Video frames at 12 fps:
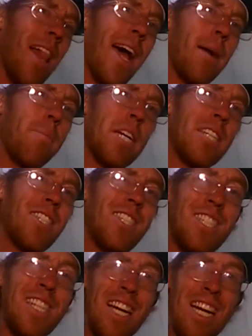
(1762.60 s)
a beast
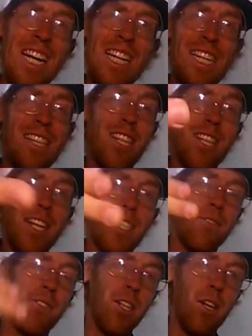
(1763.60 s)
in the next
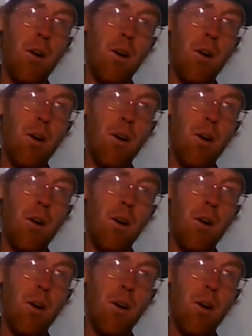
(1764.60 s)
video.